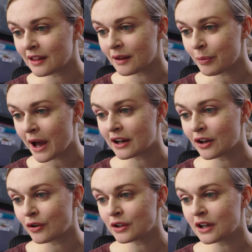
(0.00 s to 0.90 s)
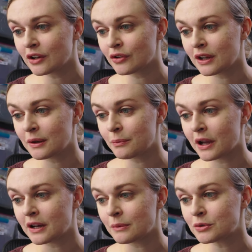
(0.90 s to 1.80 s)
uh, Patagonia green
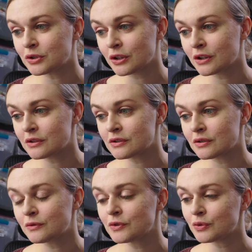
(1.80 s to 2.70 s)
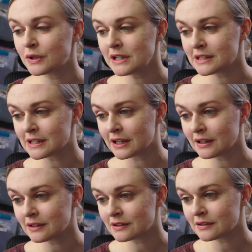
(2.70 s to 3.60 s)
button up shirt sold for
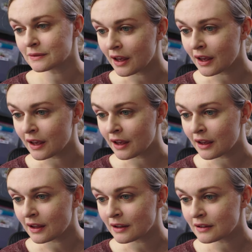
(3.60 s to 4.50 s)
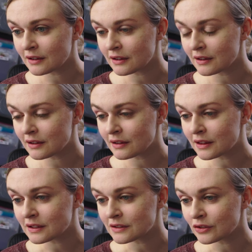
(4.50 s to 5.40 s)
26 and
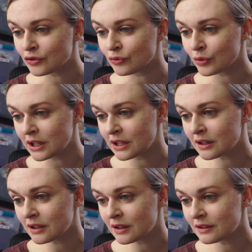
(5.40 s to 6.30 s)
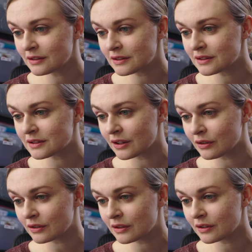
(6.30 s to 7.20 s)
this green
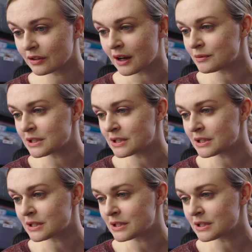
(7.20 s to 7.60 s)
silk uh,